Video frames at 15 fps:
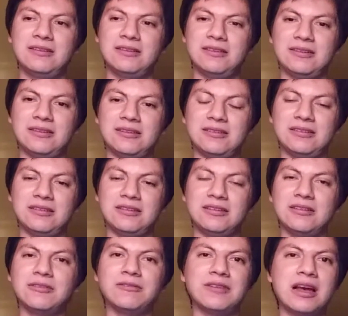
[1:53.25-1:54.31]

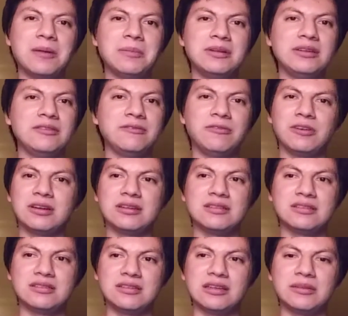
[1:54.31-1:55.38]
and family,
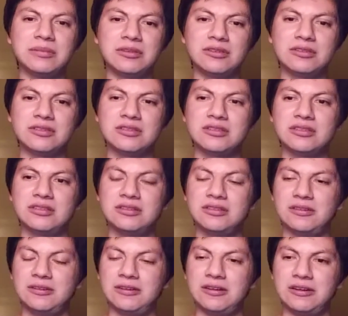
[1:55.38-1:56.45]
friends, neighbors,
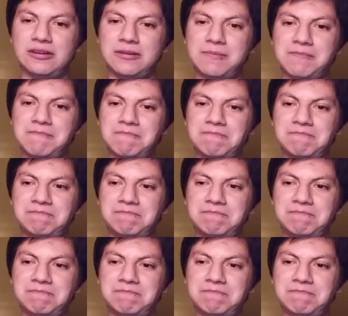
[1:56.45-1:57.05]
um,